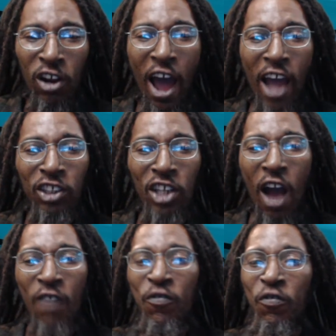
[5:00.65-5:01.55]
like
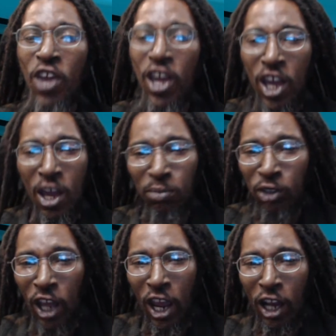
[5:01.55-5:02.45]
say a for
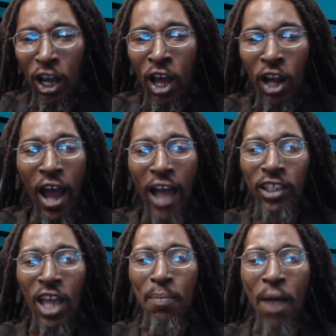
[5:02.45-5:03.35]
him thing,
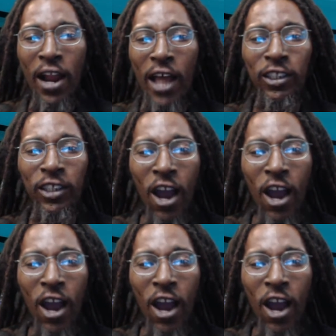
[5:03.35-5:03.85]
like say him all a